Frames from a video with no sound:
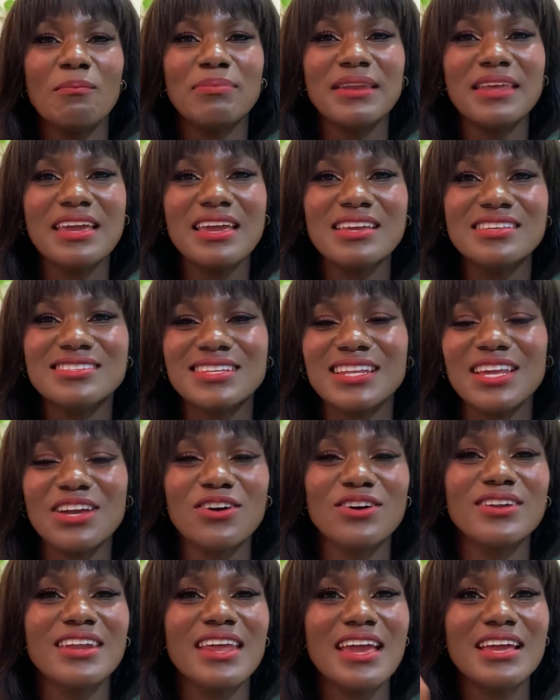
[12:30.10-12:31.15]
Please click
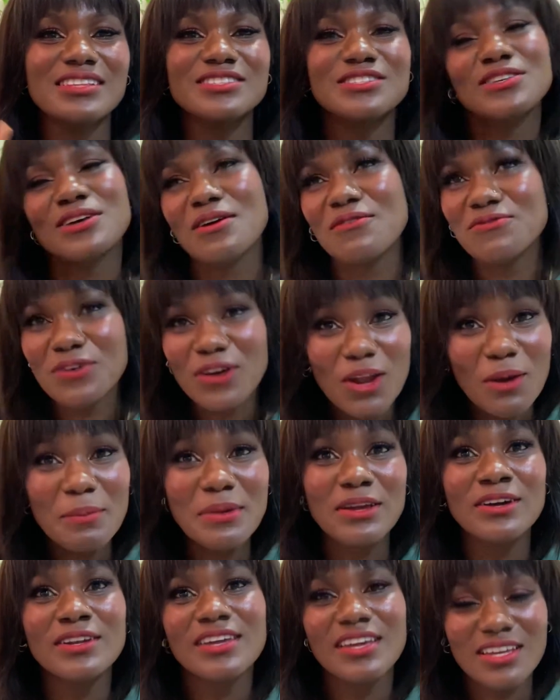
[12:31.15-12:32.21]
on it. Follow me
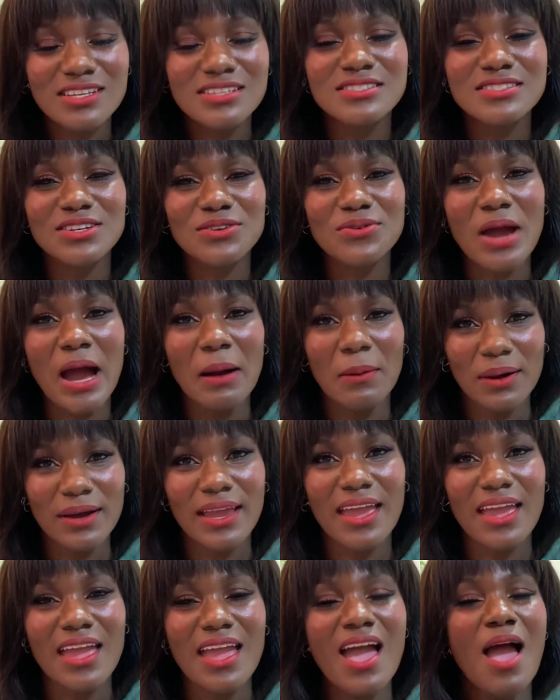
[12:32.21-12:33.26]
on Instagram,
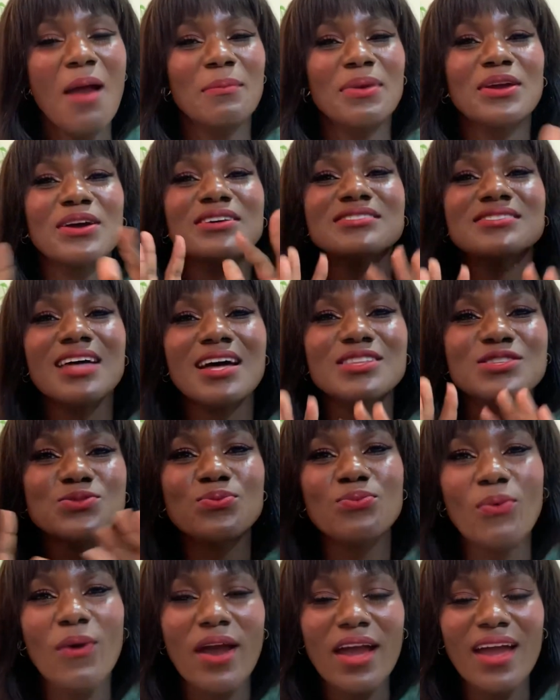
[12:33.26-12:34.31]
okay? Because that's
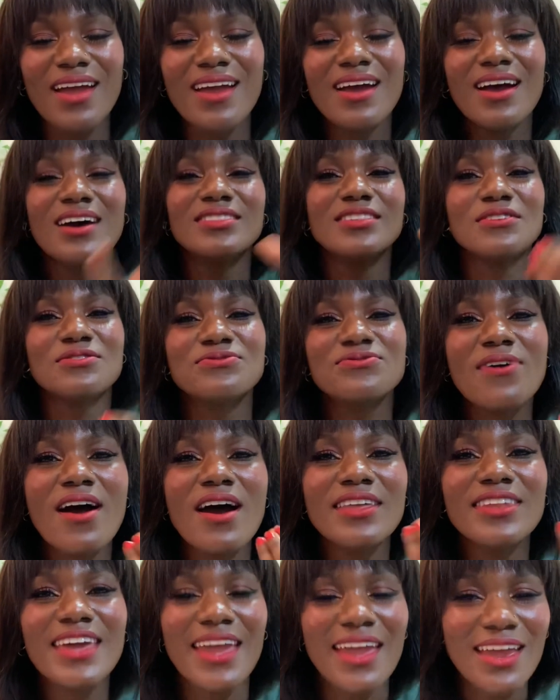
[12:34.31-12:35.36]
where the
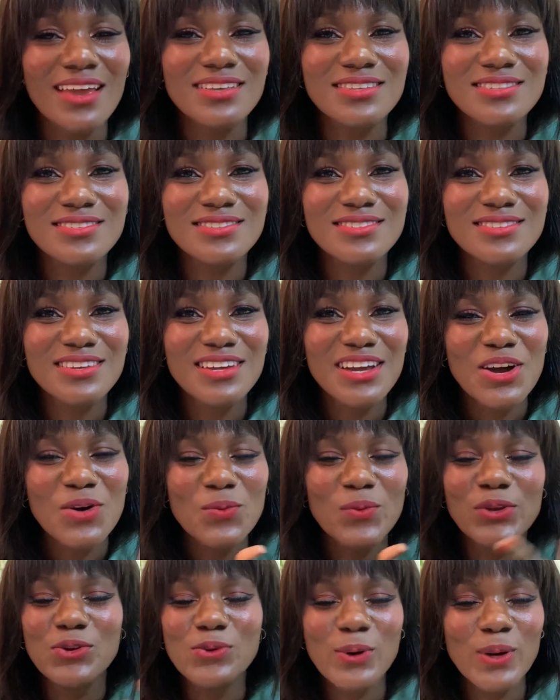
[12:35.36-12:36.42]
fun is.
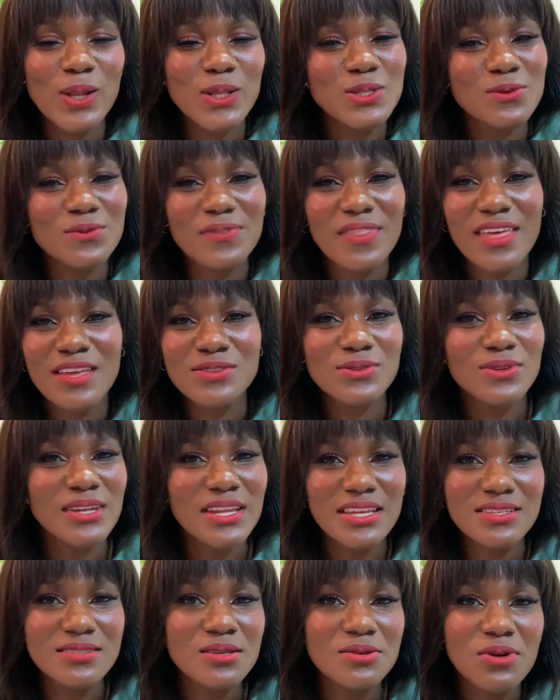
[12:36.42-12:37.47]
We do a lot of things on
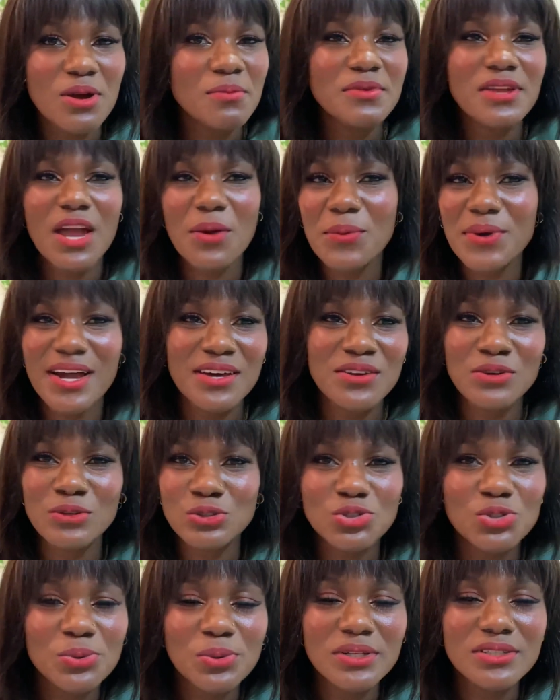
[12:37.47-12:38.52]
Instagram. Here we cannot
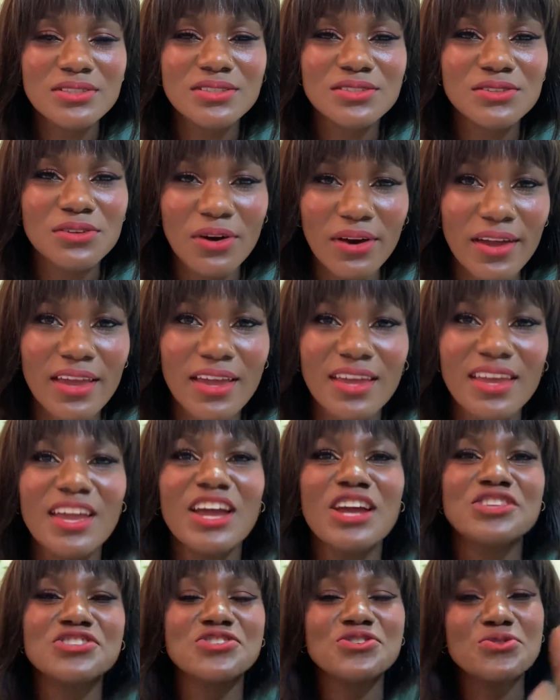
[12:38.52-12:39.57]
do it, okay?
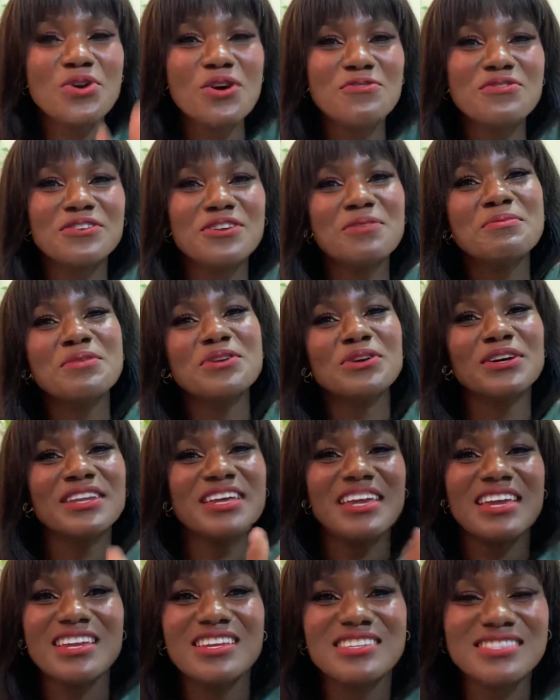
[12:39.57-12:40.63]
So go follow me on
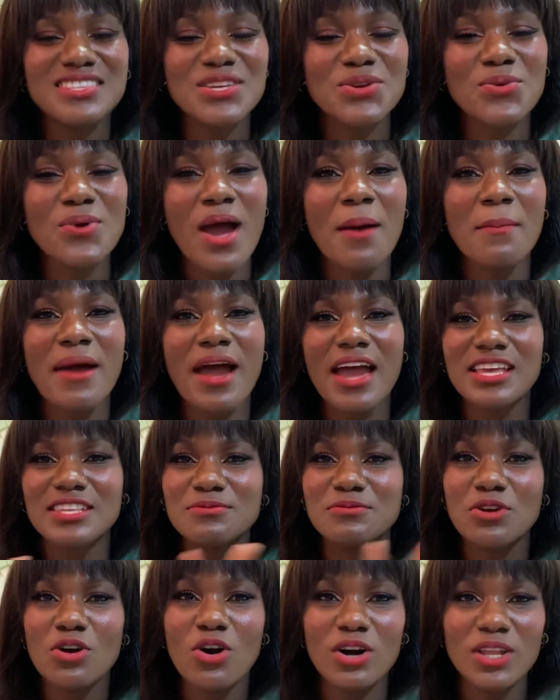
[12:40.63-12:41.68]
Instagram. Ask
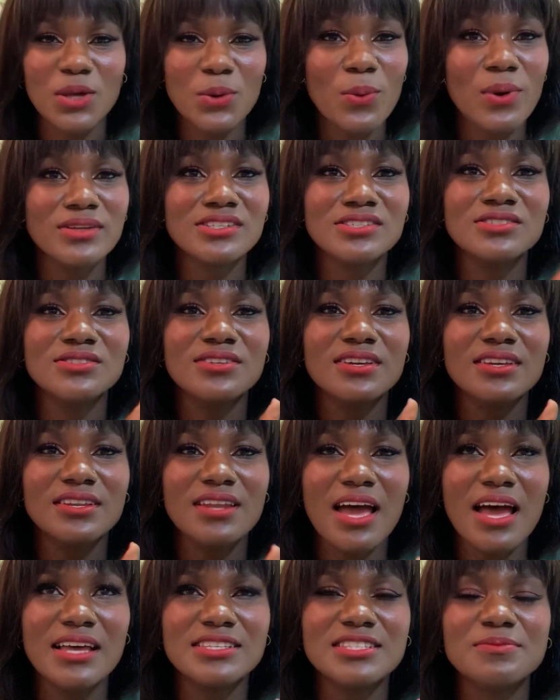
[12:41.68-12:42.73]
me all the questions you can
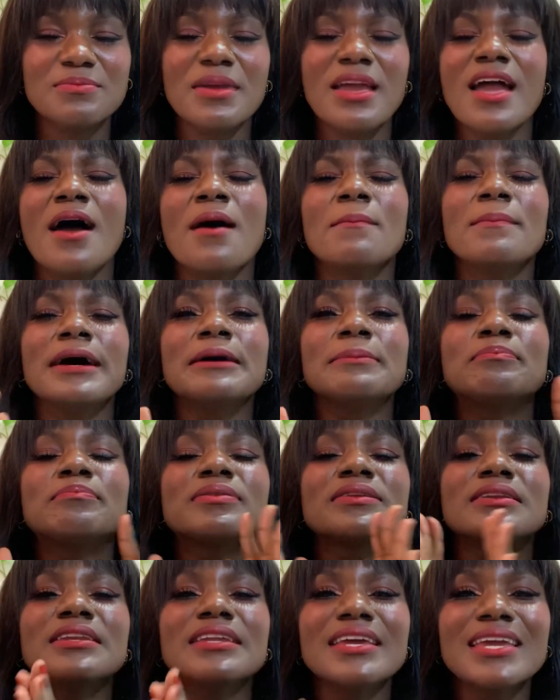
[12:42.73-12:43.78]
ask me. But
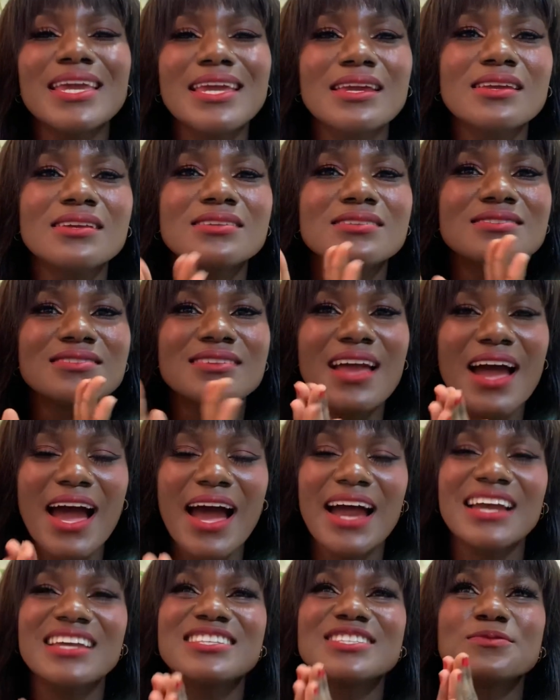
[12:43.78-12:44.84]
please,
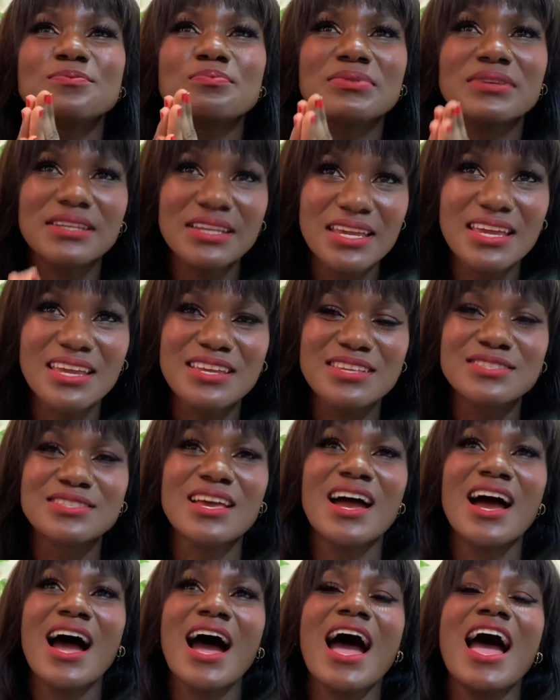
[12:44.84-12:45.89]
guys, please,
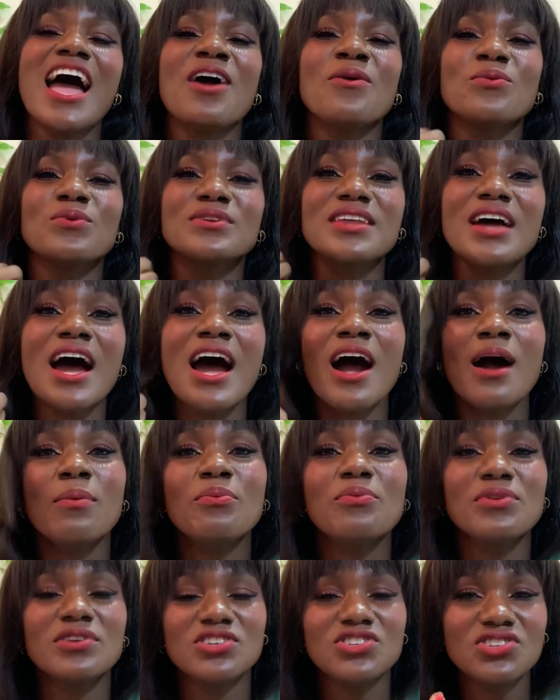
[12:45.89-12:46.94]
I would
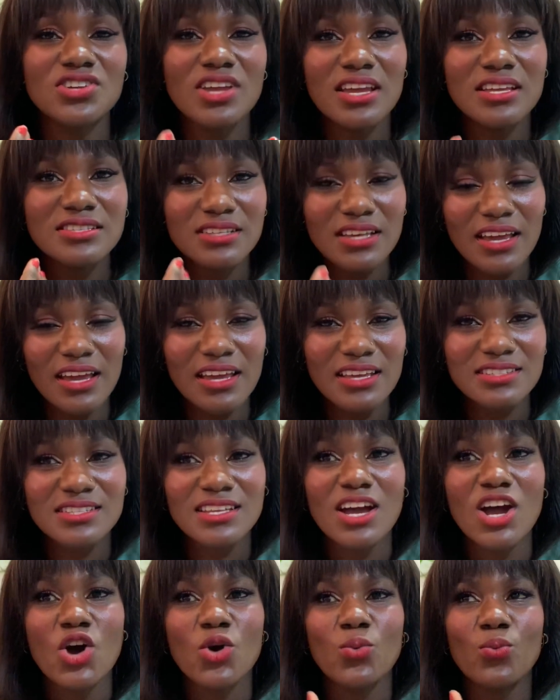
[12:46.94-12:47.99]
appreciate it
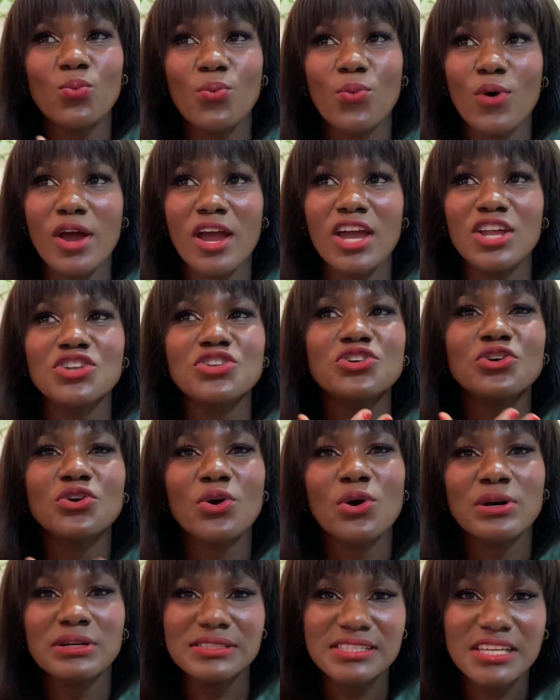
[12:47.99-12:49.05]
when you
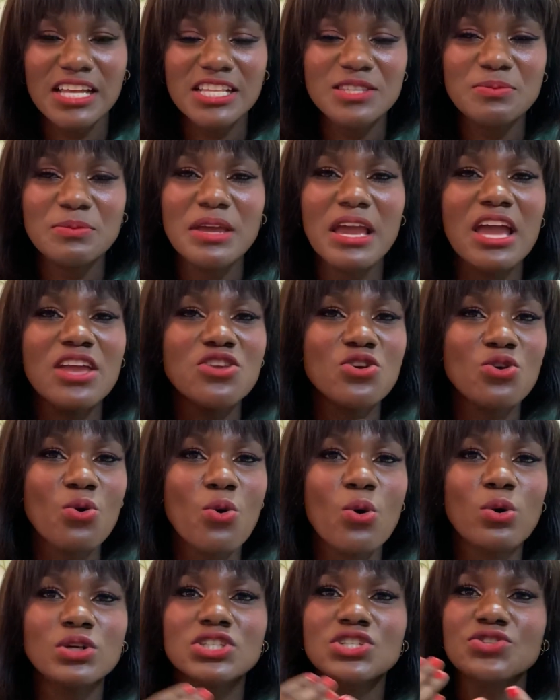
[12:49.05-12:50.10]
contact me and you
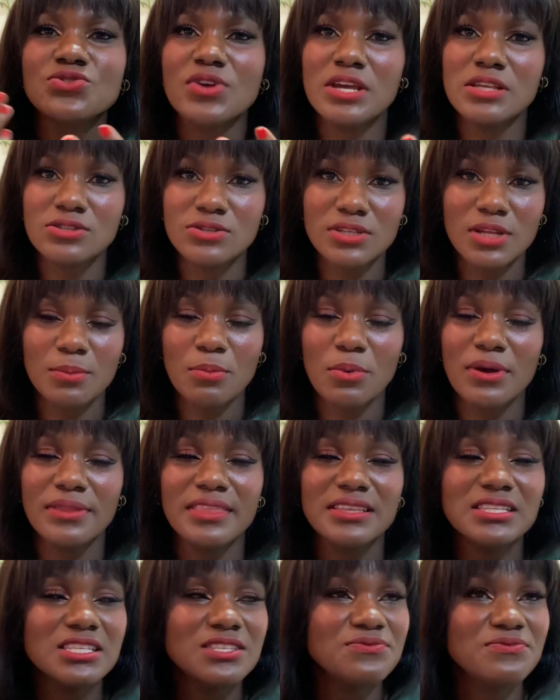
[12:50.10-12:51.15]
go straight to the point.
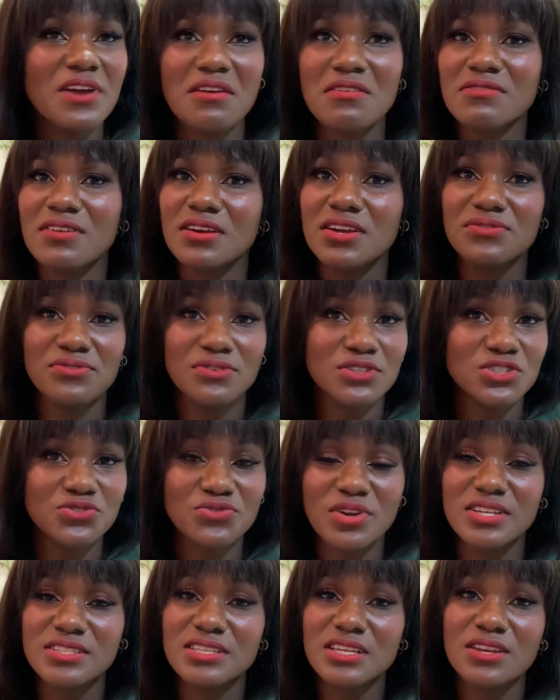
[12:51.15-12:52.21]
This is very, very
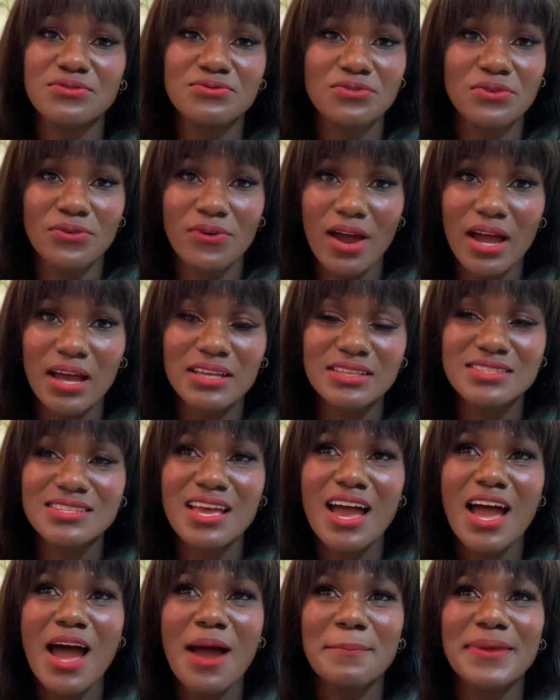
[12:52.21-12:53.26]
frustrating for us,
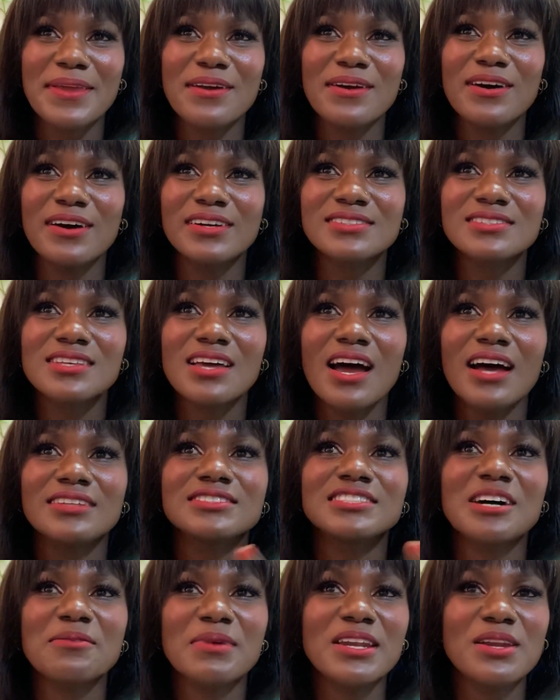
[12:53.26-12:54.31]
because
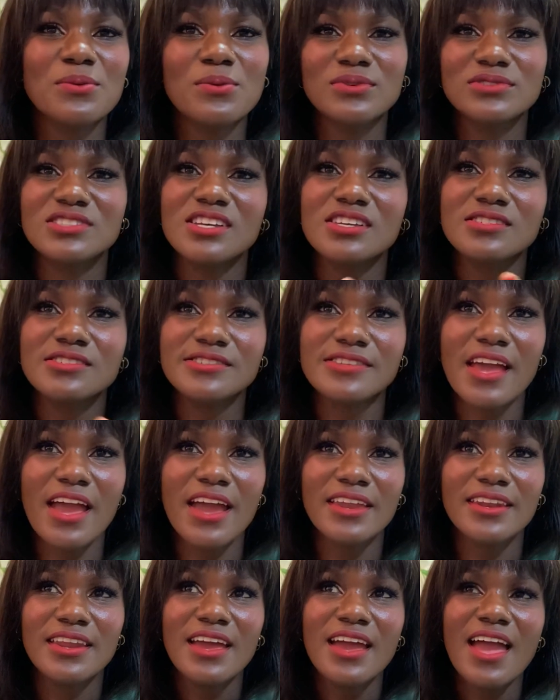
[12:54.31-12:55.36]
somebody will just
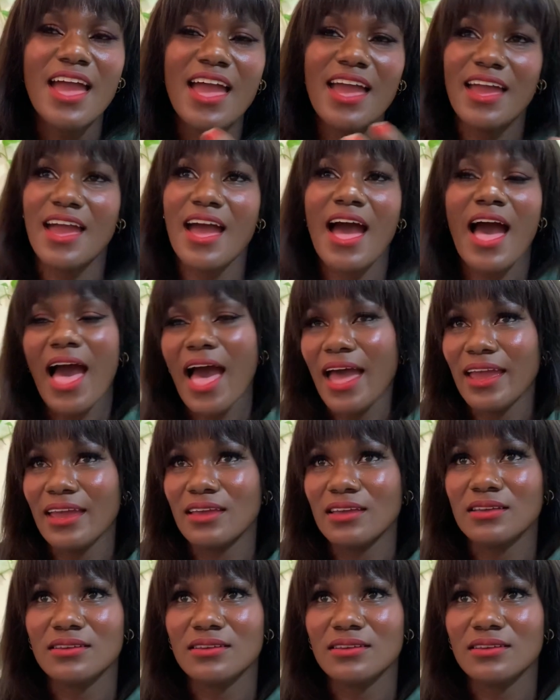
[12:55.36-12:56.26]
send a hi.